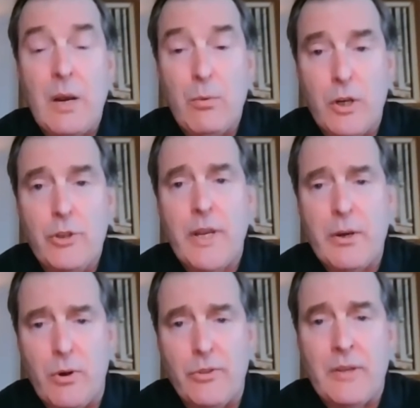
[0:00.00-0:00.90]
I work three
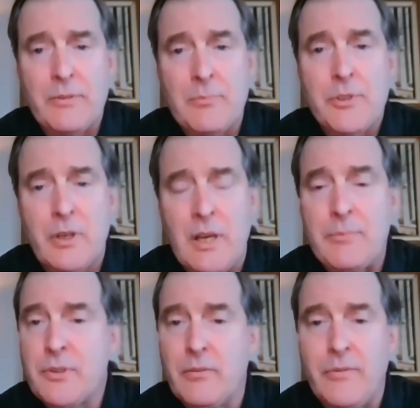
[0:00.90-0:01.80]
in ortho. So I'm still, okay.
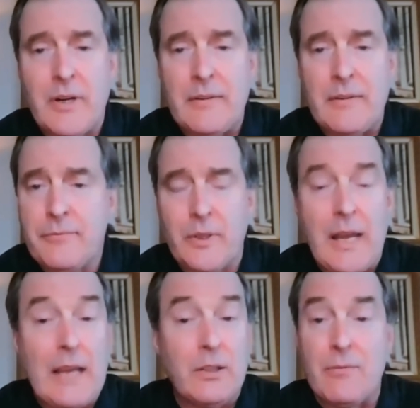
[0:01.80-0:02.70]
I'm still very
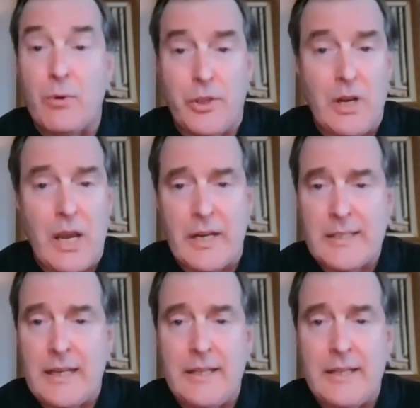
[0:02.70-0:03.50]
fully, I love orthodontics.